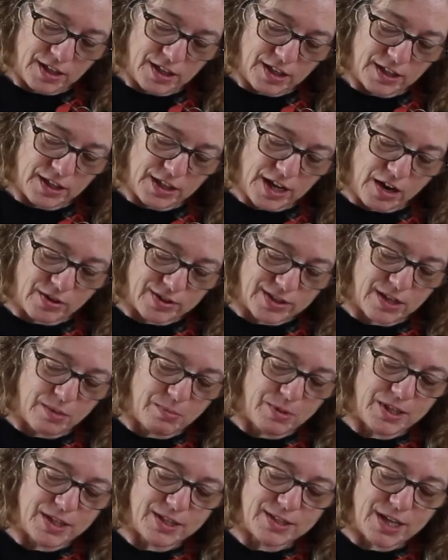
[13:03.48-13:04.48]
Now
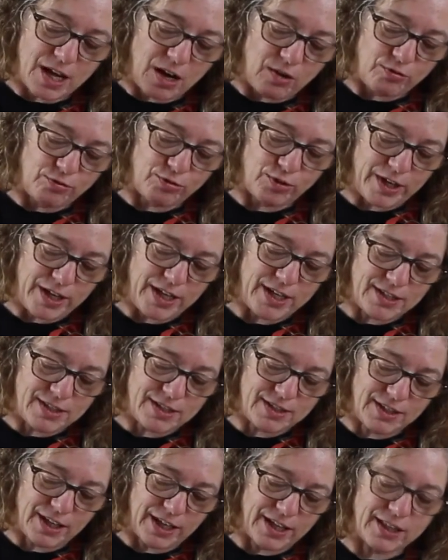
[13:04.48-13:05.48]
some of this I'll
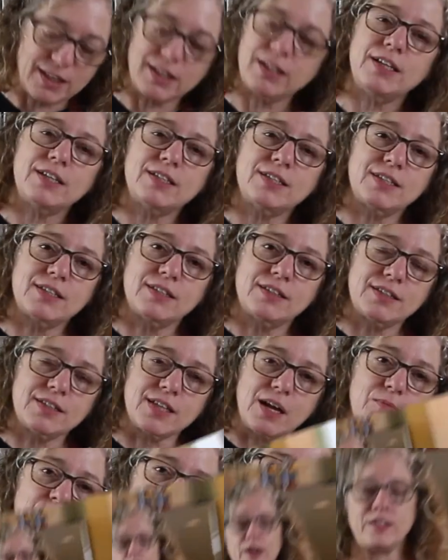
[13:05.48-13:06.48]
freeze like this.
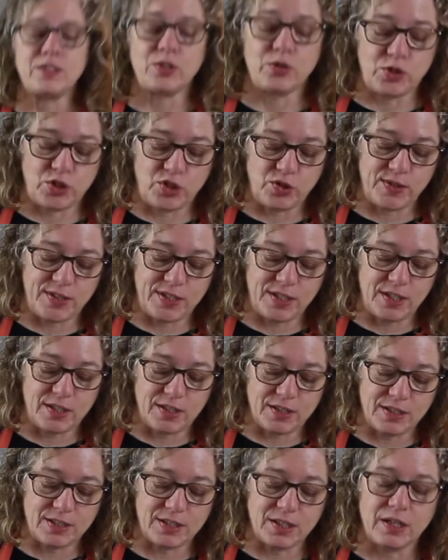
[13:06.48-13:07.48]
Alright, so as you see,
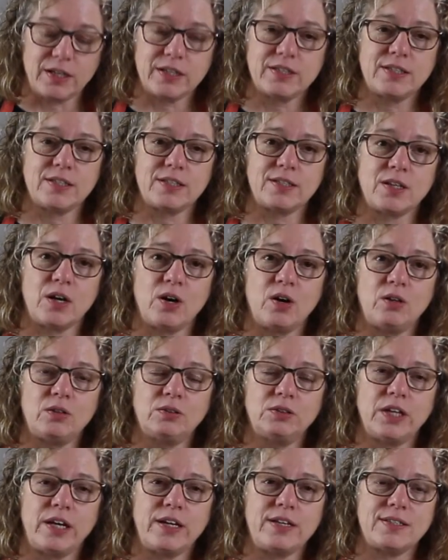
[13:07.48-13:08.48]
the sauce is
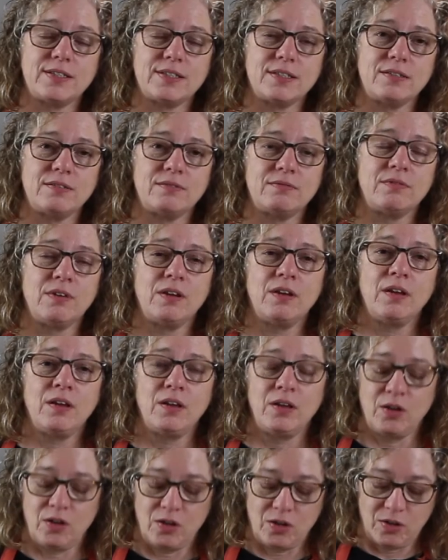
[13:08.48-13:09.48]
all nice and
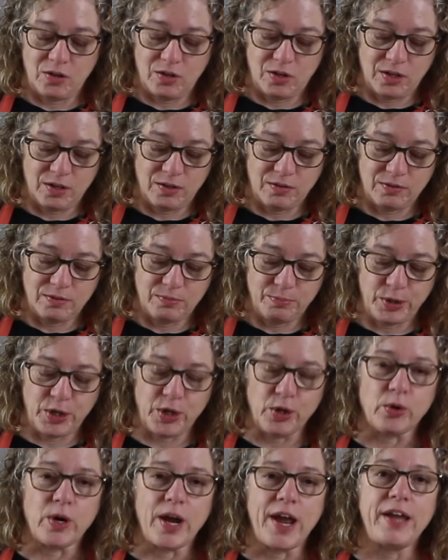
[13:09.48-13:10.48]

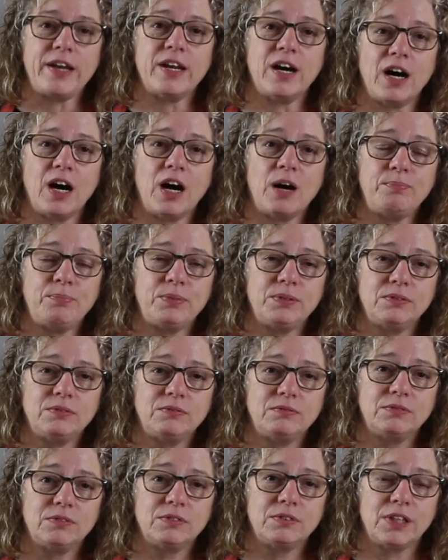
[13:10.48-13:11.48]
pureed up.
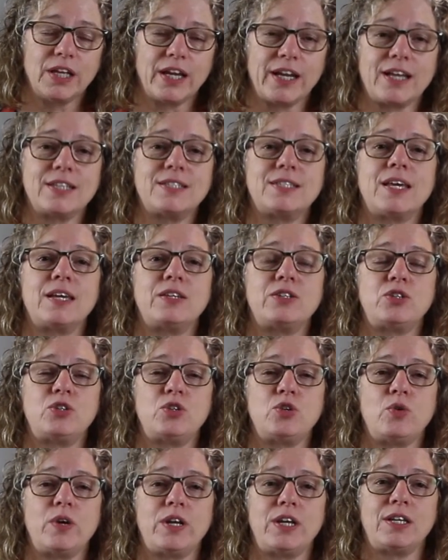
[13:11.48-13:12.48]
Like I said,
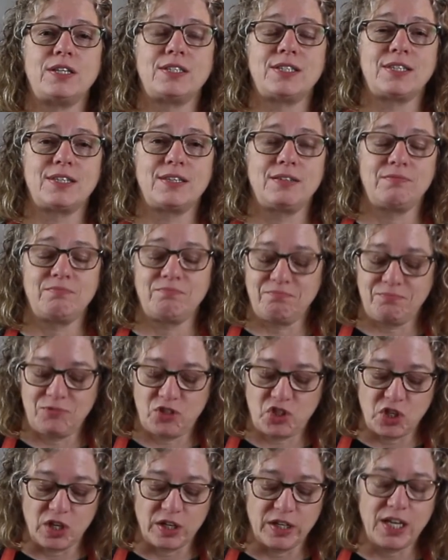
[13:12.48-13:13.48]
do it as
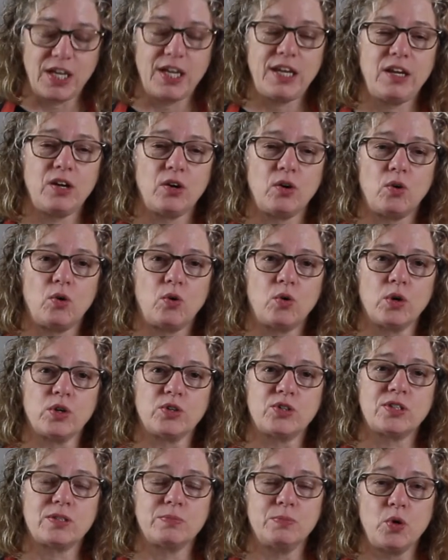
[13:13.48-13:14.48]
chunky or
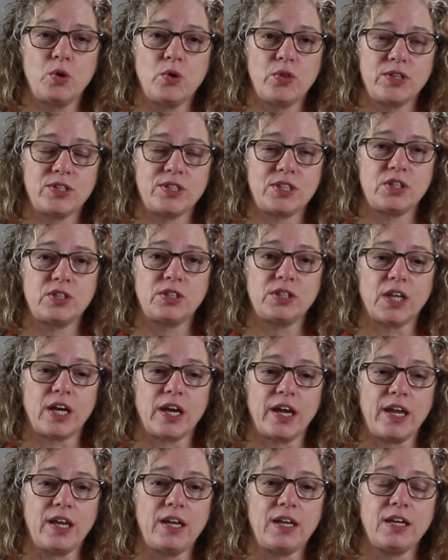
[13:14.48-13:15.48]
as smooth as you'd
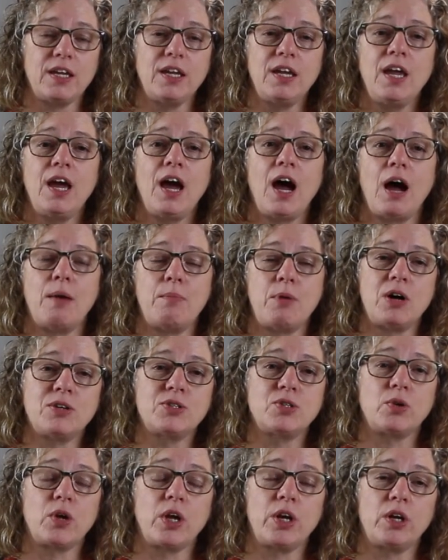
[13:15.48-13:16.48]
like. I'm
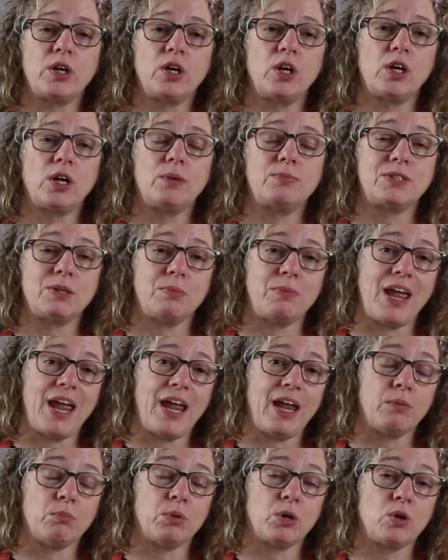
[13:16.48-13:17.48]
also going to cook up some
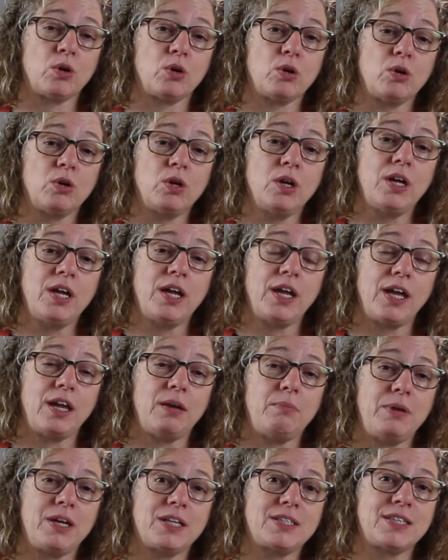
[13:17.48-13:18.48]
hamburger
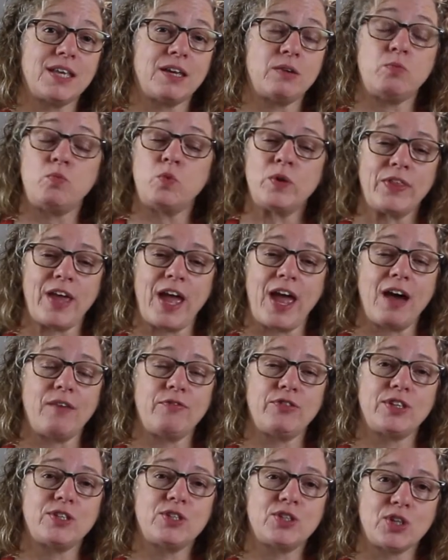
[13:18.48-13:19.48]
and mix it with
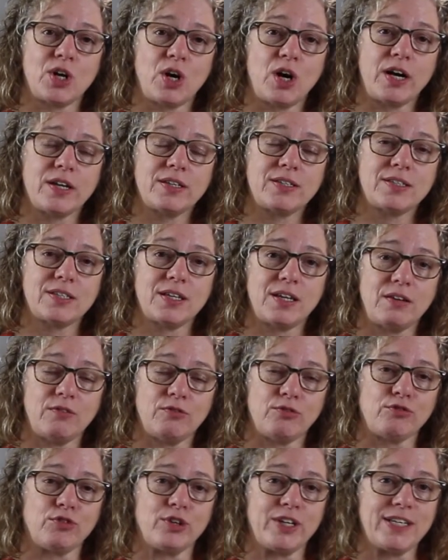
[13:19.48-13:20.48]
half the sauce
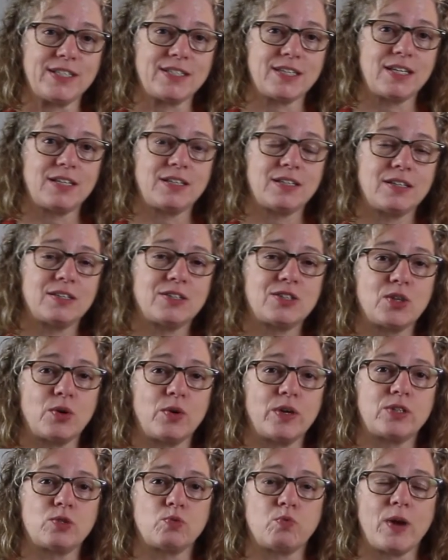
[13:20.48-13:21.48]
and freeze it
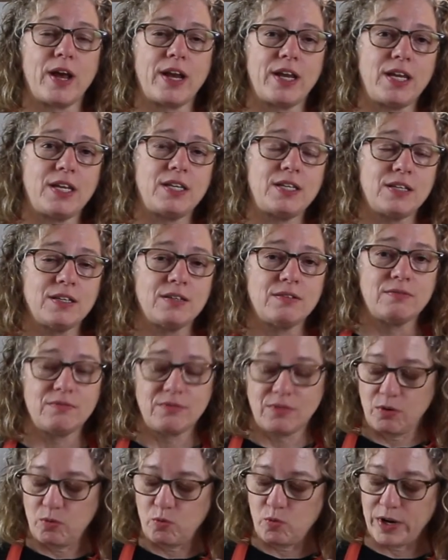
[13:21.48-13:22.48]
so it's ready
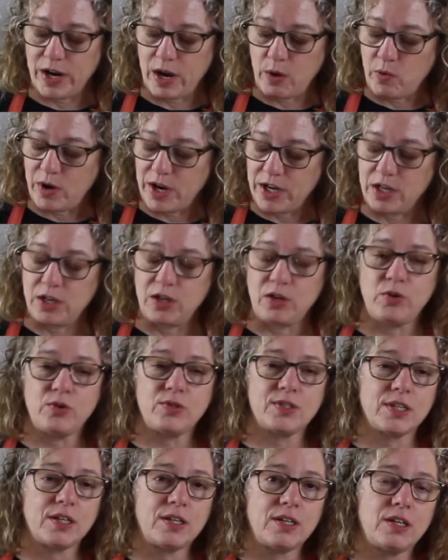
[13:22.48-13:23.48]
when I want to
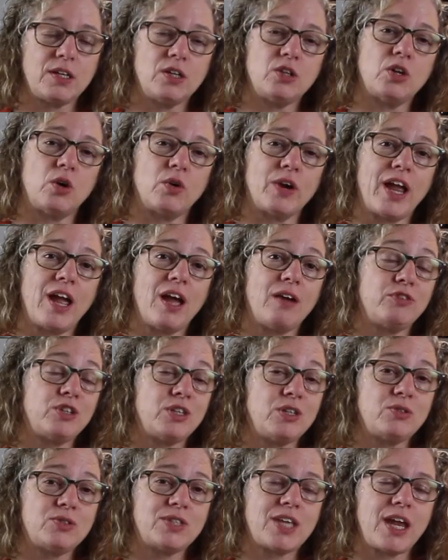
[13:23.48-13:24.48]
use it. You don't have to
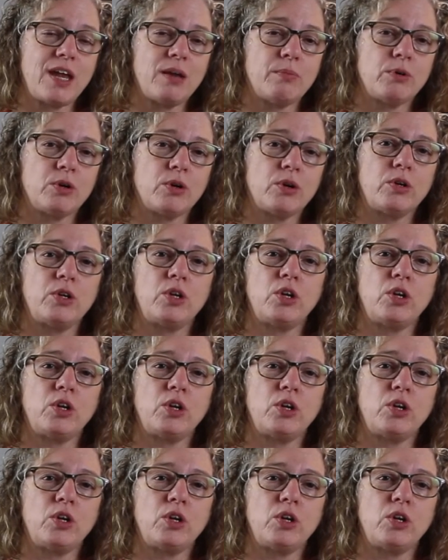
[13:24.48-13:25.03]
use hamburger.